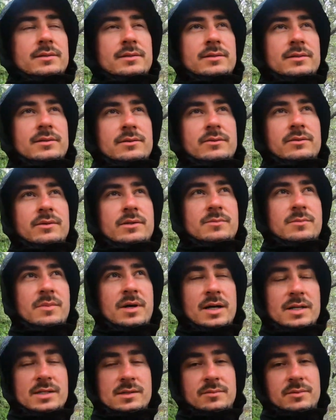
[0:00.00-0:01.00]
as soon as
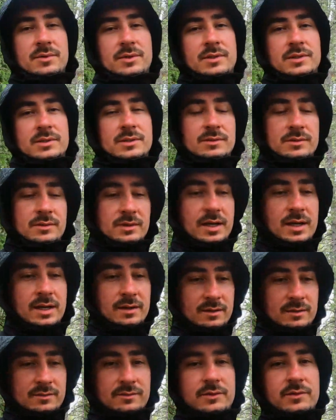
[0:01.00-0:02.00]
possible. I've still got
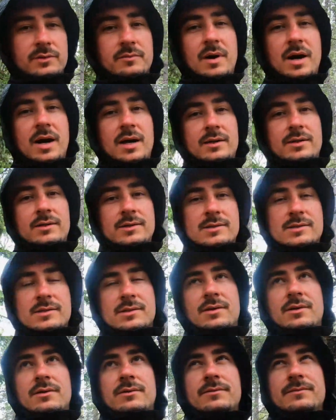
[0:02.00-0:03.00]
a few miles,
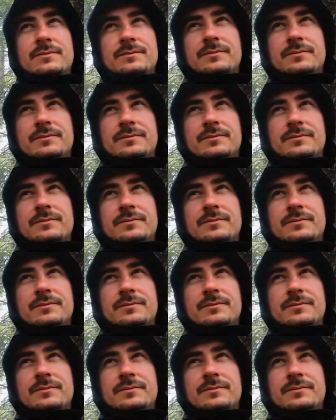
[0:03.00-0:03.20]
so